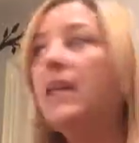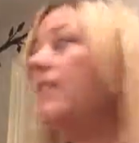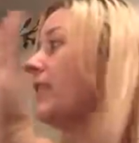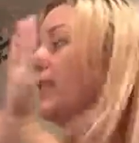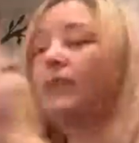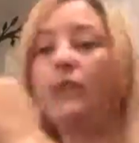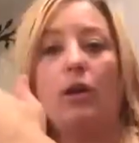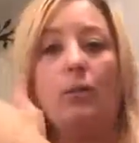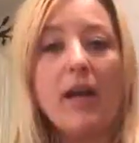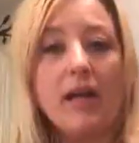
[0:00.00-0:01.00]
Even,
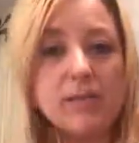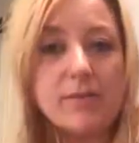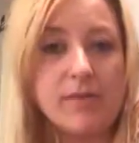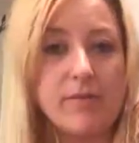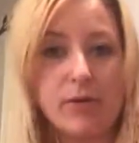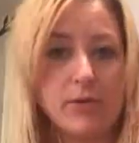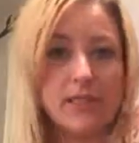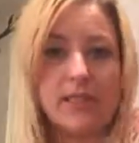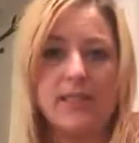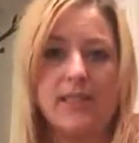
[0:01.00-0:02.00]
my husband even
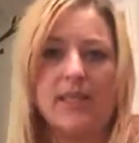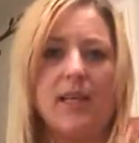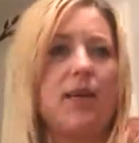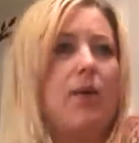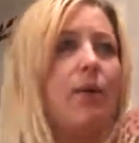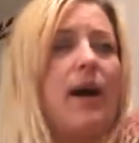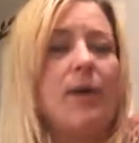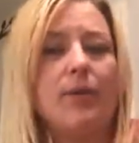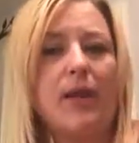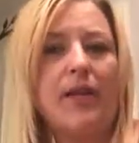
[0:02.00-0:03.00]
notices. He's like, "Oh,
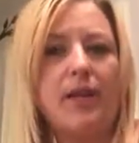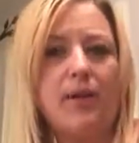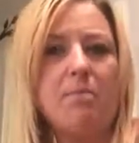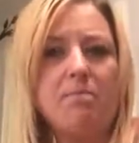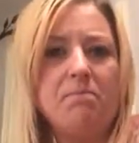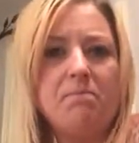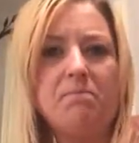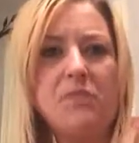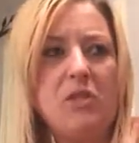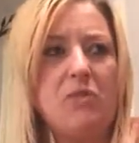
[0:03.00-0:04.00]
wow, like
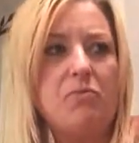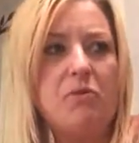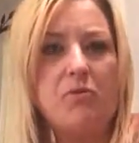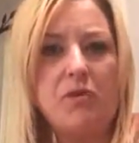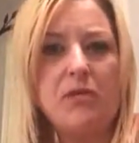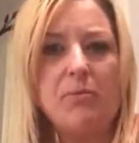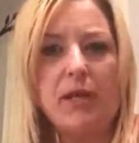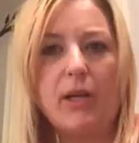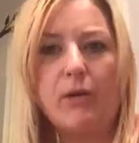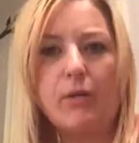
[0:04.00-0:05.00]
you seem
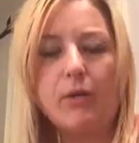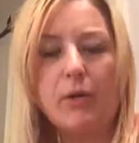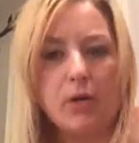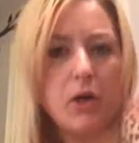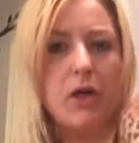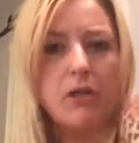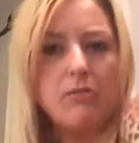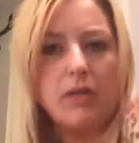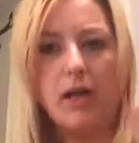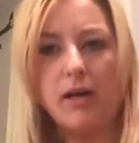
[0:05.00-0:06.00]
like you're
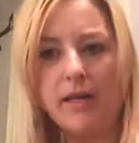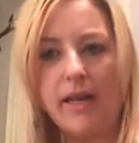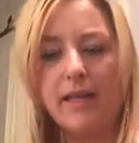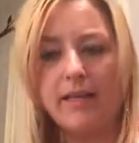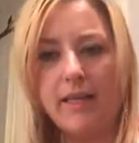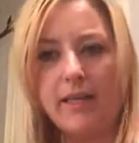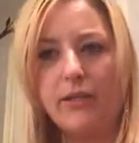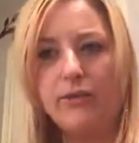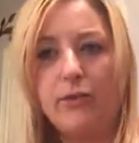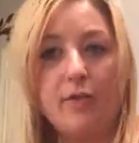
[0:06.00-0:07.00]
good again. Like
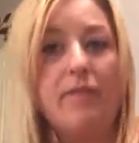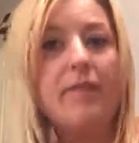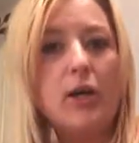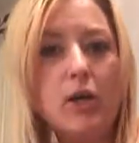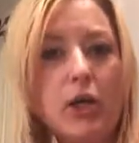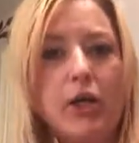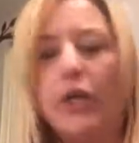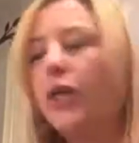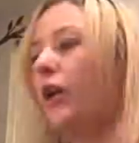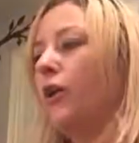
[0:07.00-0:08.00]
you feel
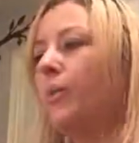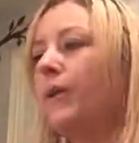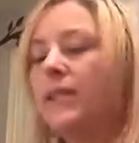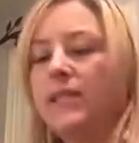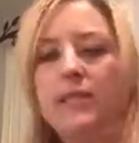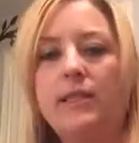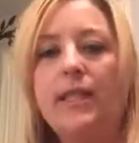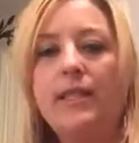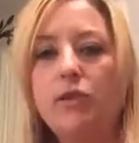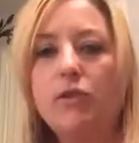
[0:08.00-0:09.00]
good, because
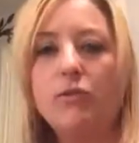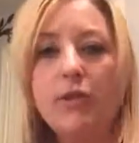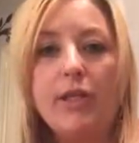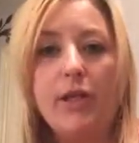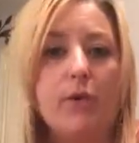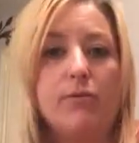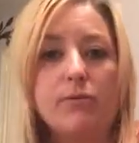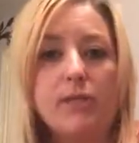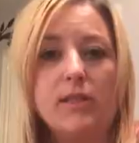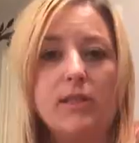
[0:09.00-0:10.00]
he truly
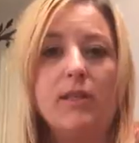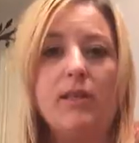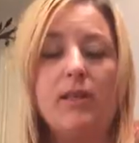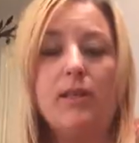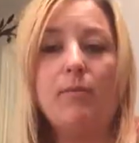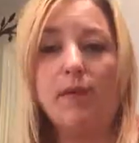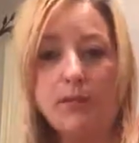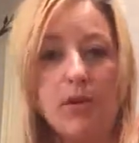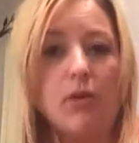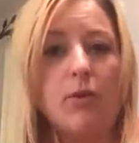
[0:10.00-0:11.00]
knows my
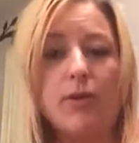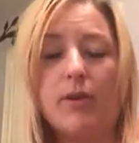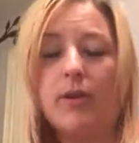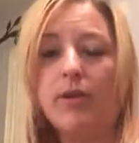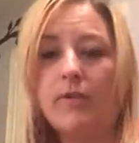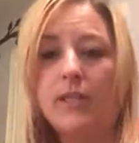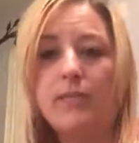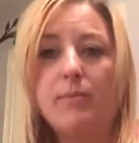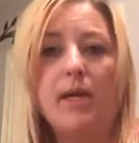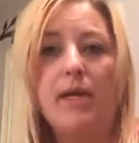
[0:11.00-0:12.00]
struggle with all of
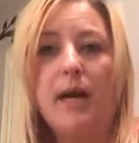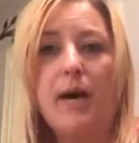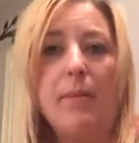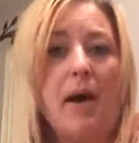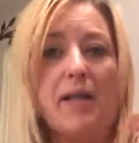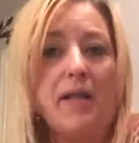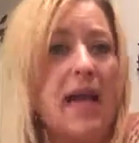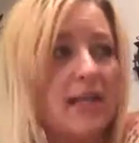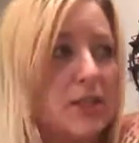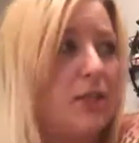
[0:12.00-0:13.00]
this. I might
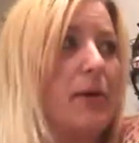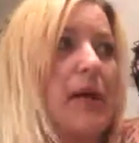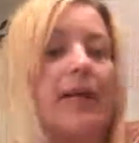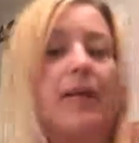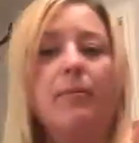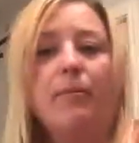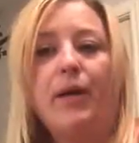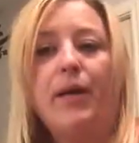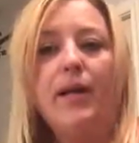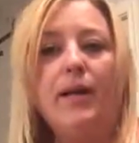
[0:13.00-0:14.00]
lash out at him,
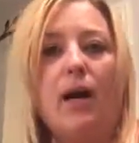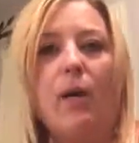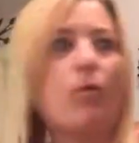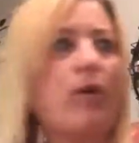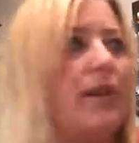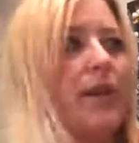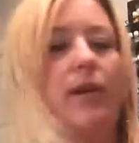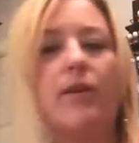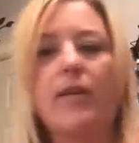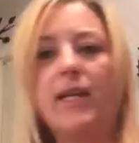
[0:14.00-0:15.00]
but I'm right
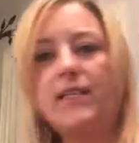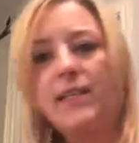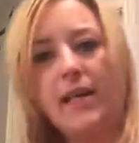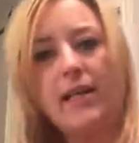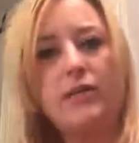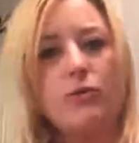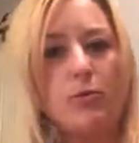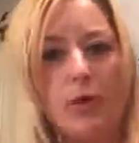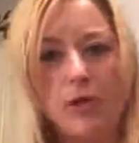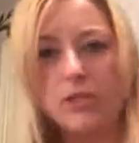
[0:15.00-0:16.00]
there the next day to
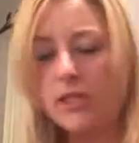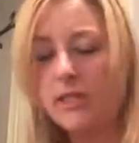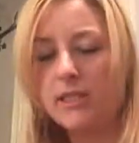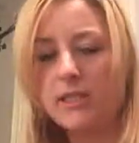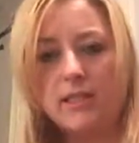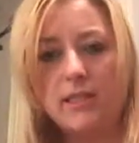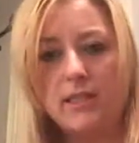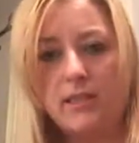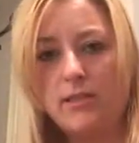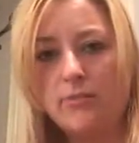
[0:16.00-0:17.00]
apologize and
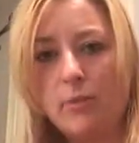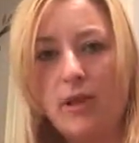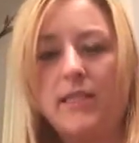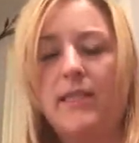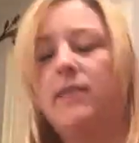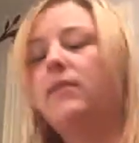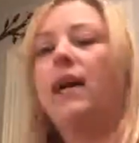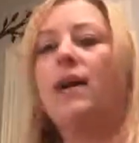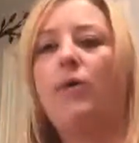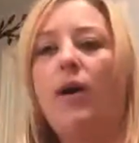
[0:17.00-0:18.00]
express
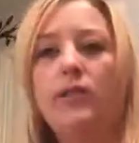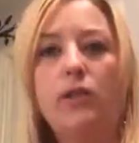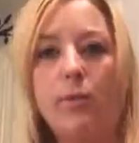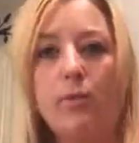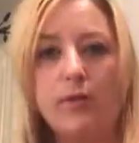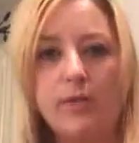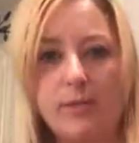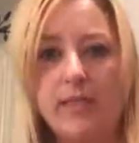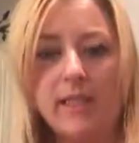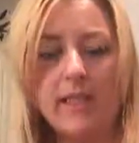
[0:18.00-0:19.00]
how I don't want to
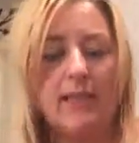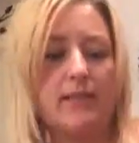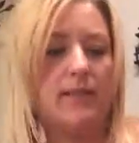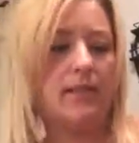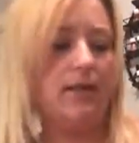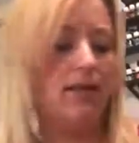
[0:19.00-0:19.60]
be like this.